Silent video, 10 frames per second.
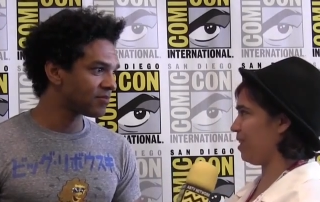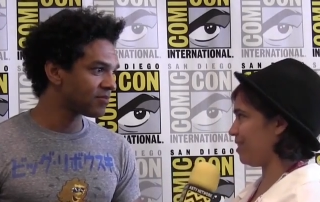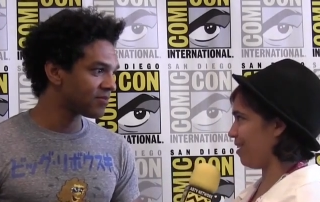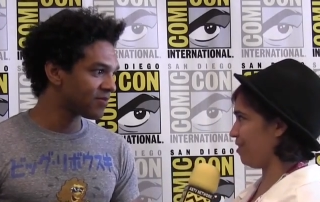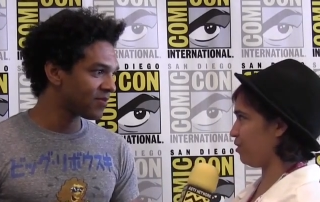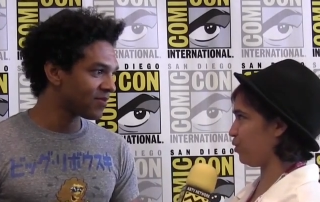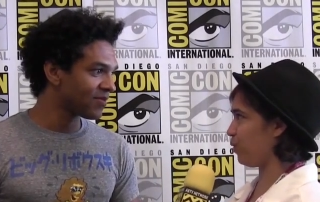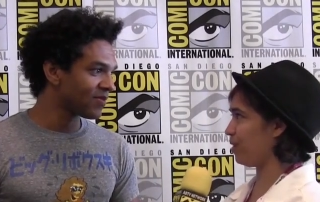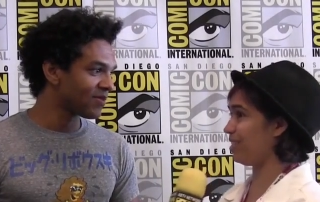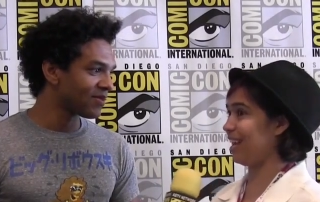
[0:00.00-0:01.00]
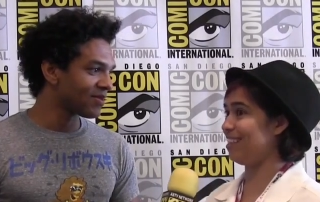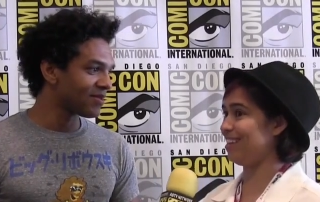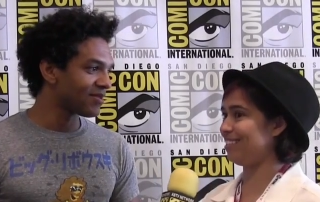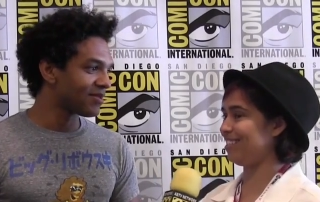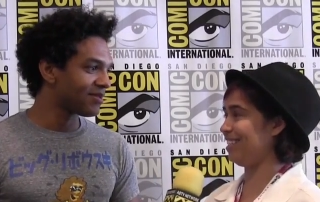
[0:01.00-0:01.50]
Speaker 1: when they saw the shorts, and
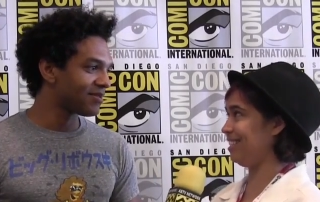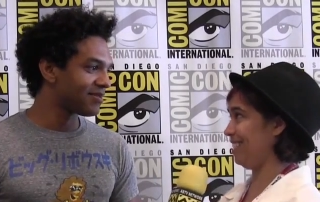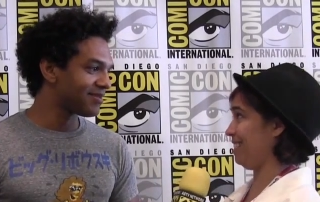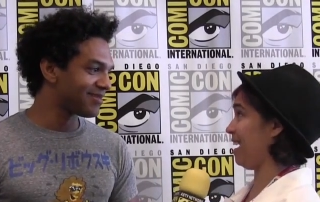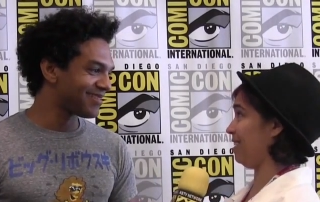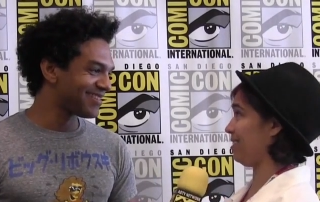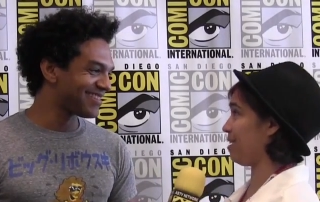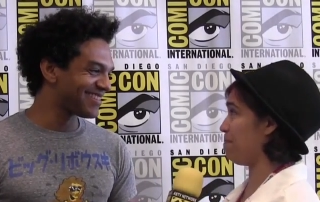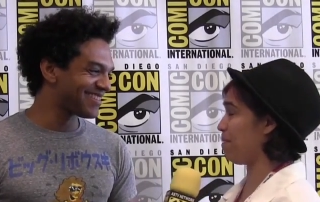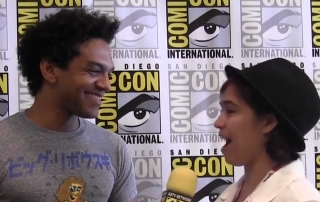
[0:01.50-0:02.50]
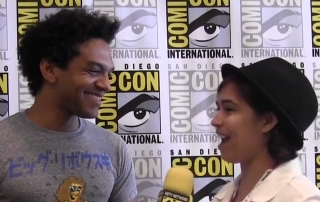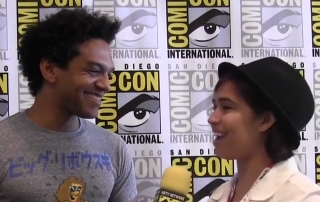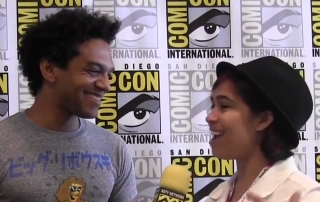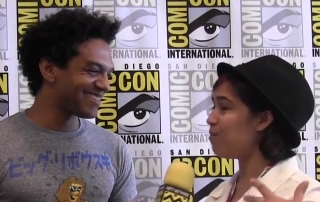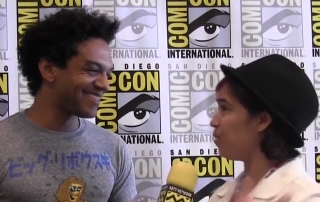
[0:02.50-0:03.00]
then to see Teen Titans come back
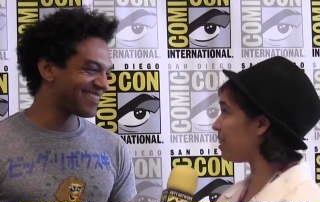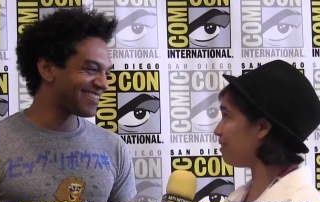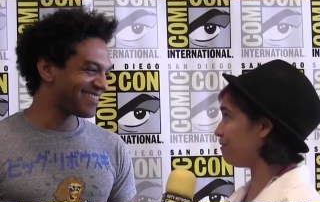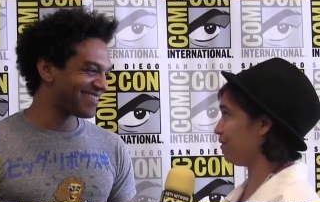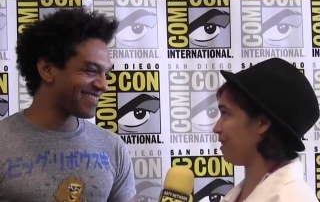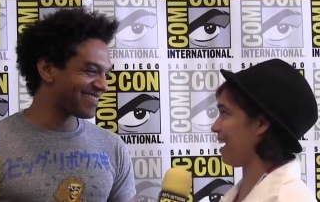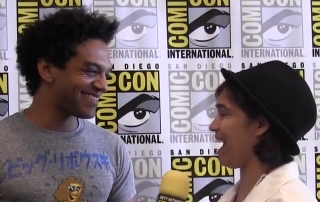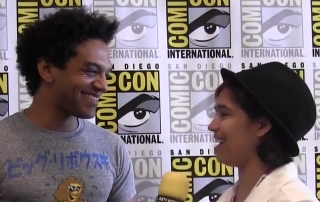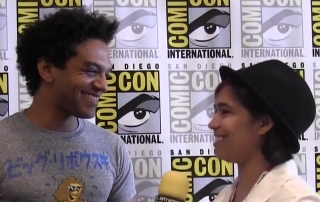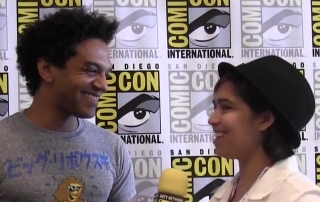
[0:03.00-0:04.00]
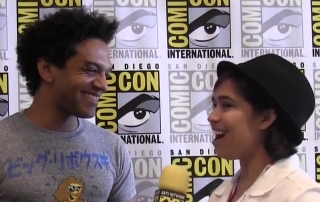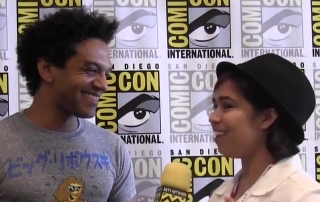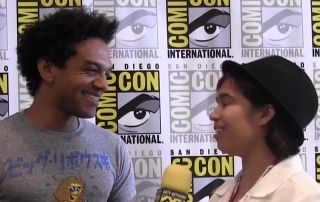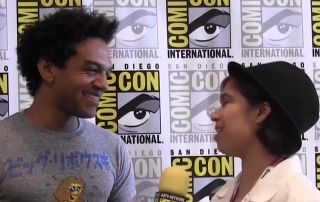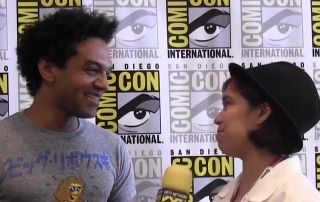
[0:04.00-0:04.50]
with the full cast,
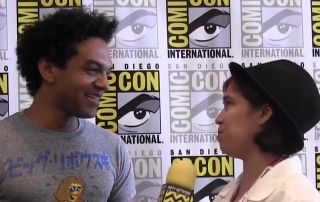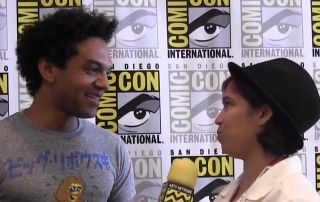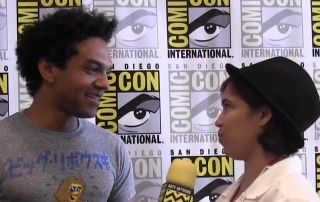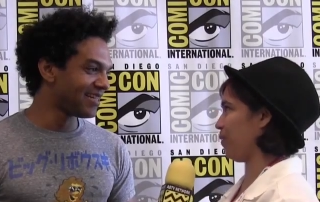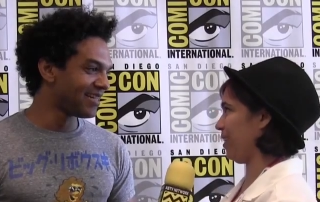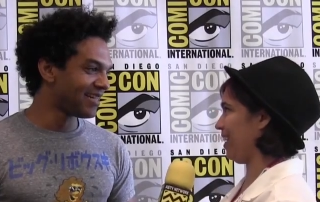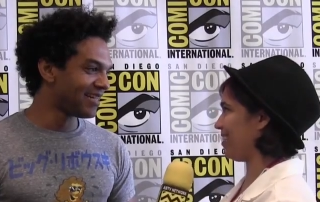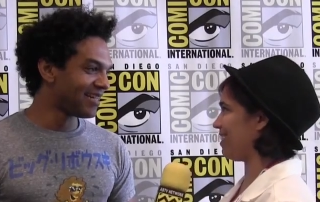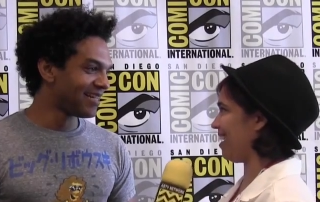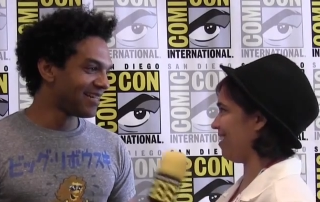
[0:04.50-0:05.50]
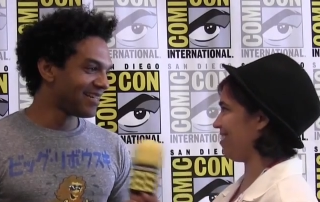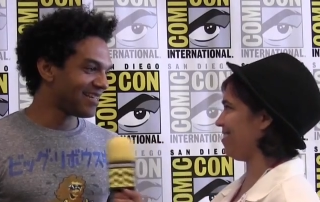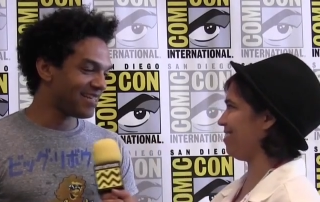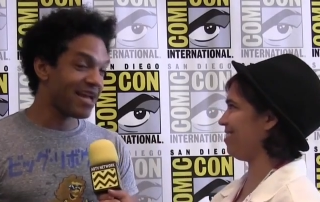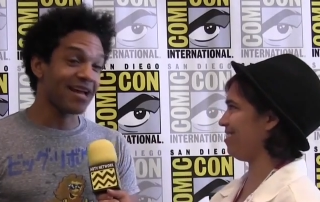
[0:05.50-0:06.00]
a lot of people were really excited.
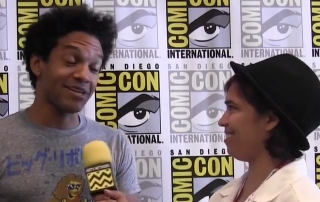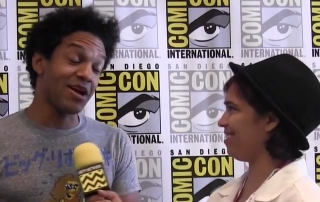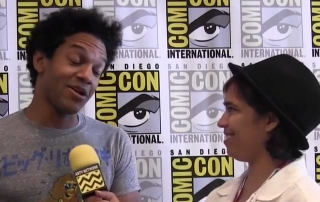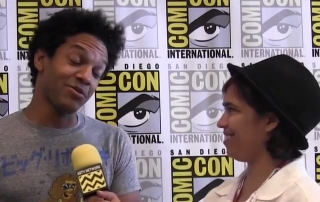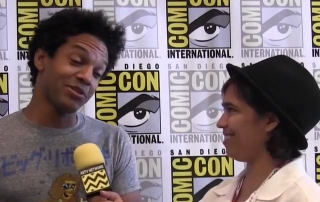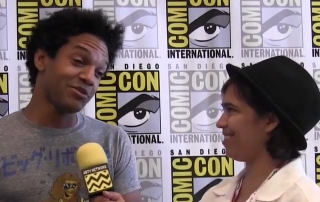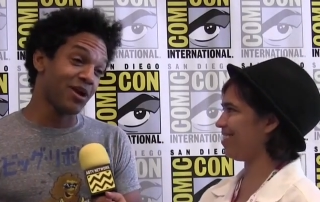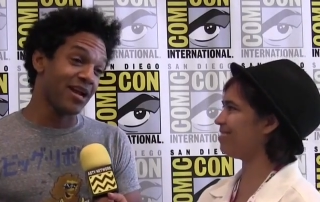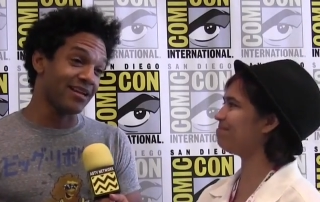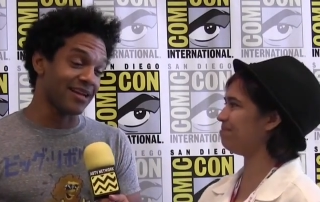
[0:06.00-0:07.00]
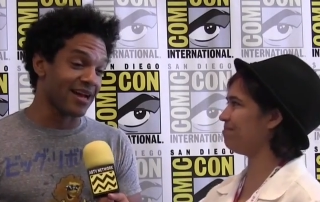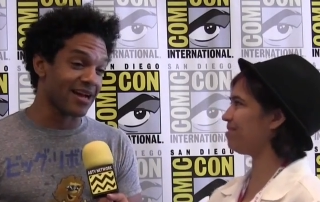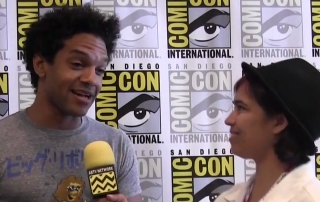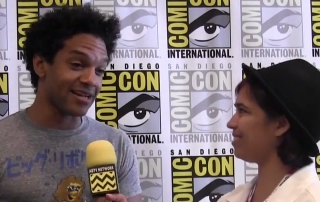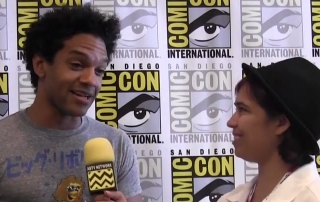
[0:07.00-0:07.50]
Speaker 2: Yeah, no, it was great.
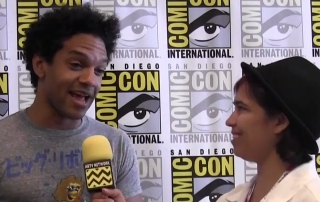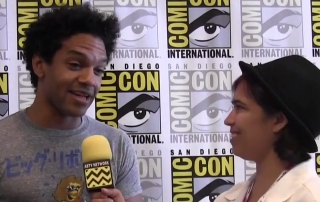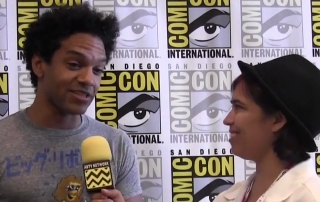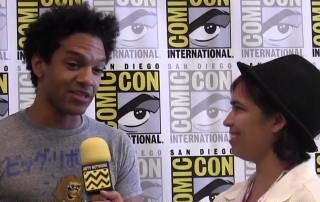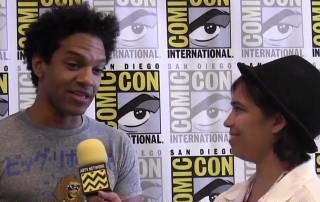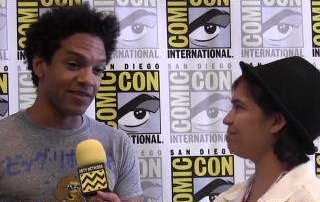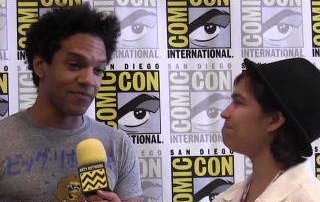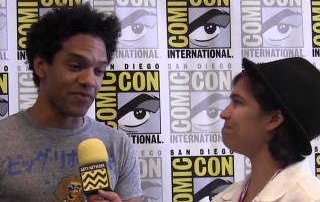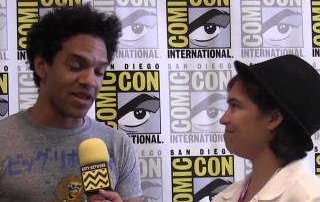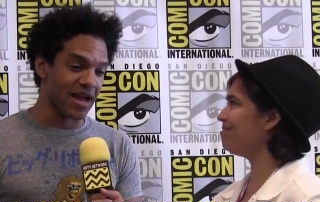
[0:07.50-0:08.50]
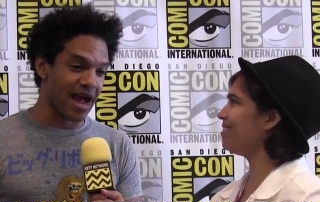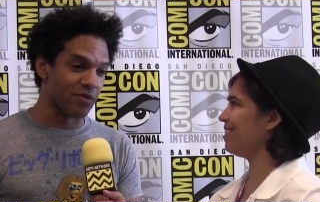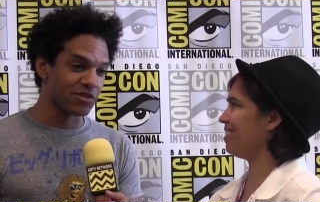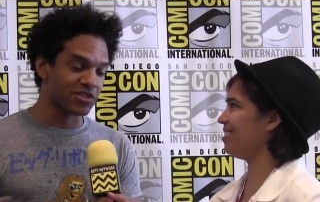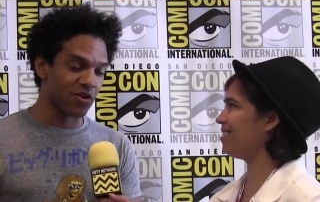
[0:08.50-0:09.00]
I actually I
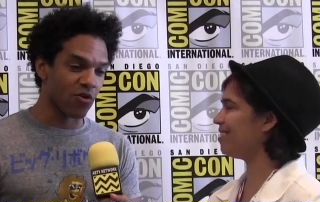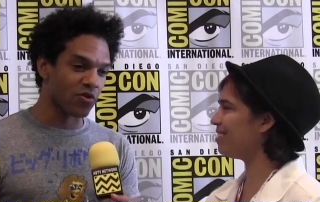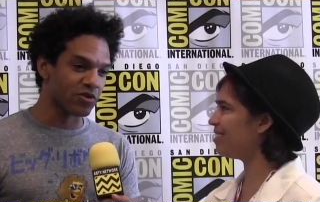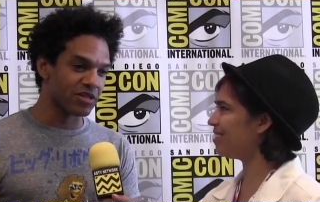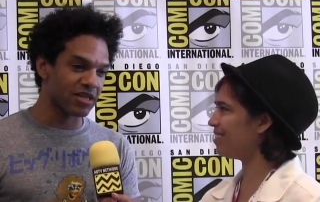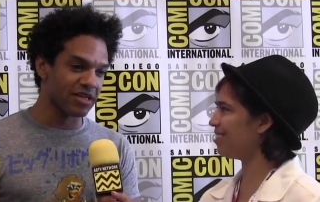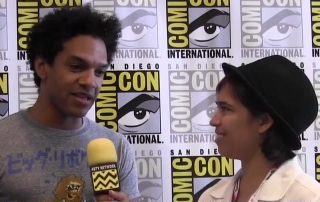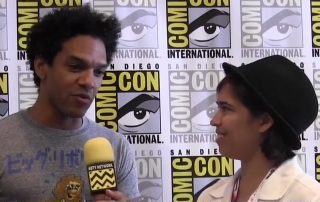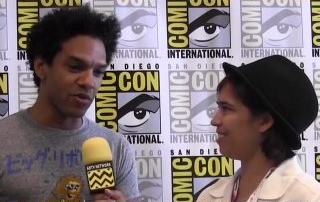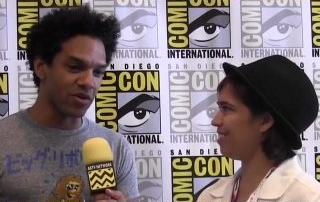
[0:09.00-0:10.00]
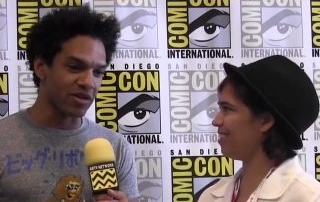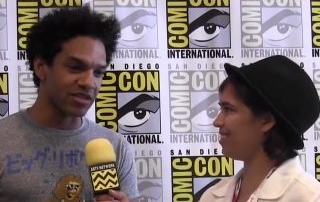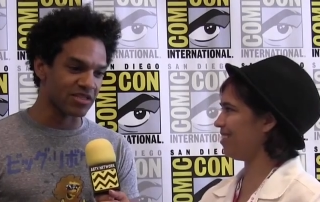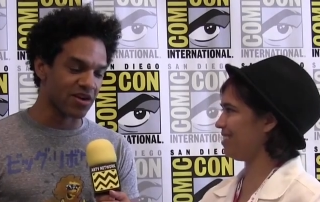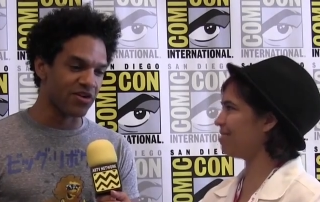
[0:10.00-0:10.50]
was told that we were going
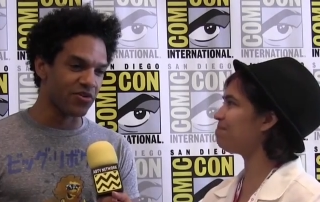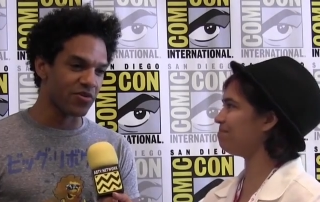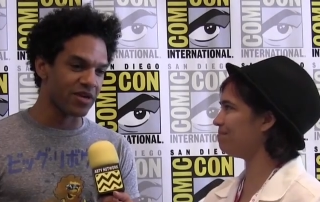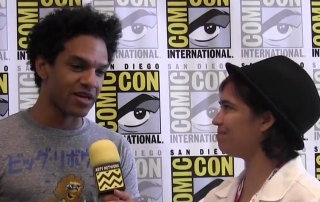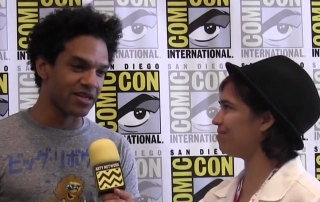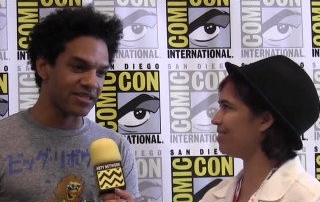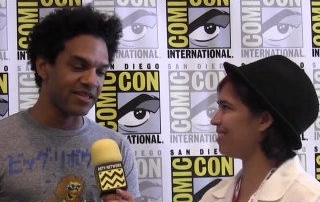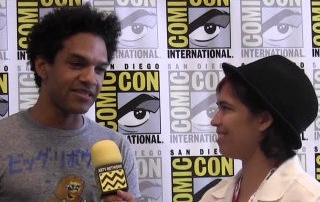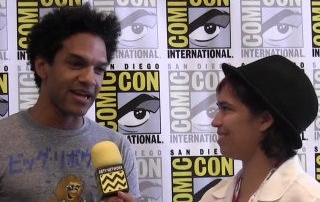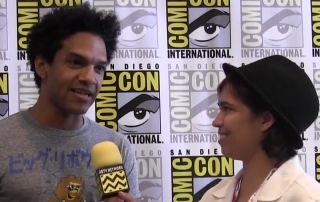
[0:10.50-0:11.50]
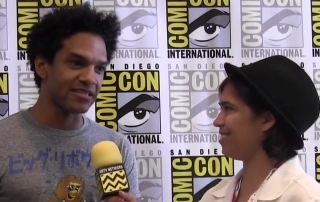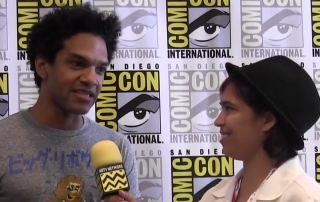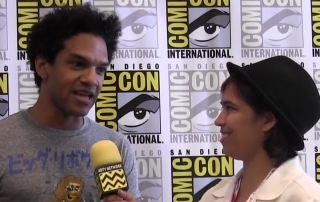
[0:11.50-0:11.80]
to start doing uh, Teen Titans